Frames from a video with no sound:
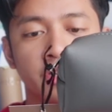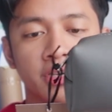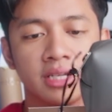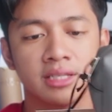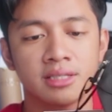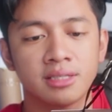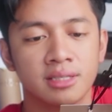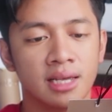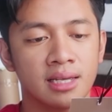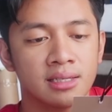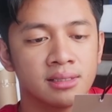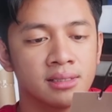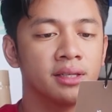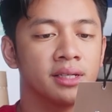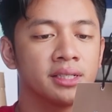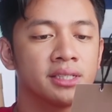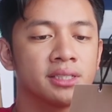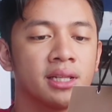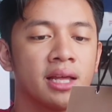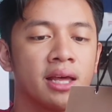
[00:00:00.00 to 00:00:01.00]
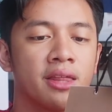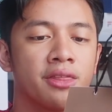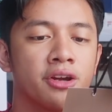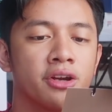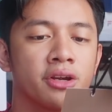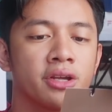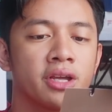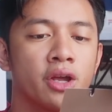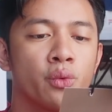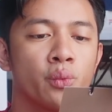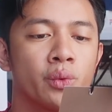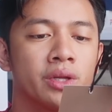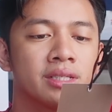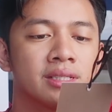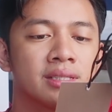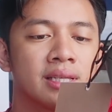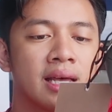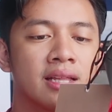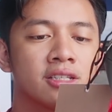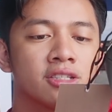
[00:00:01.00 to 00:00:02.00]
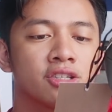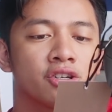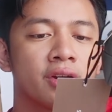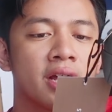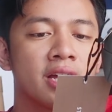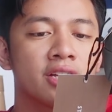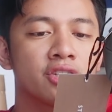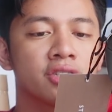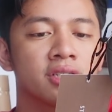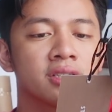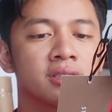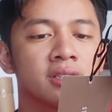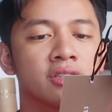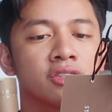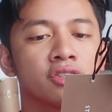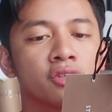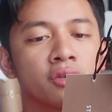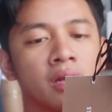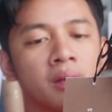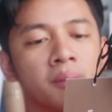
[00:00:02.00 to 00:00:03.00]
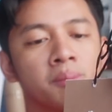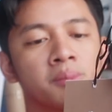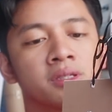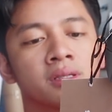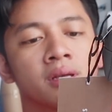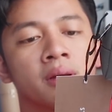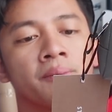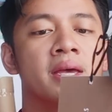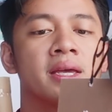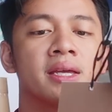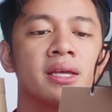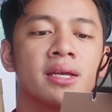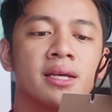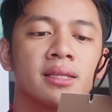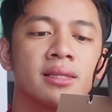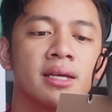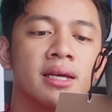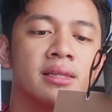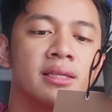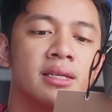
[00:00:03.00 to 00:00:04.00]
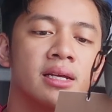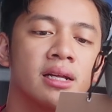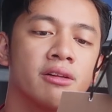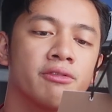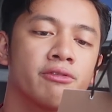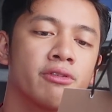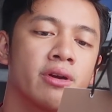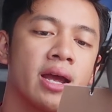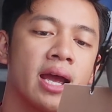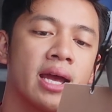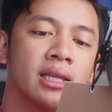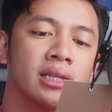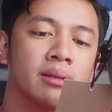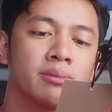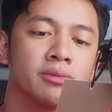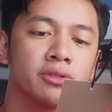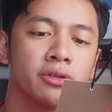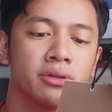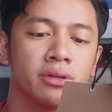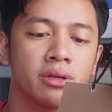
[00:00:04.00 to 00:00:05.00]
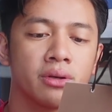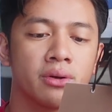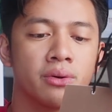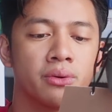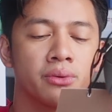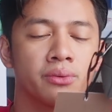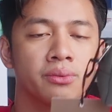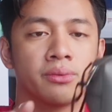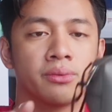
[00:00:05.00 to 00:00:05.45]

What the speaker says: It says, this leather can withstand scratches and scrapes, making it ideal for items on the go.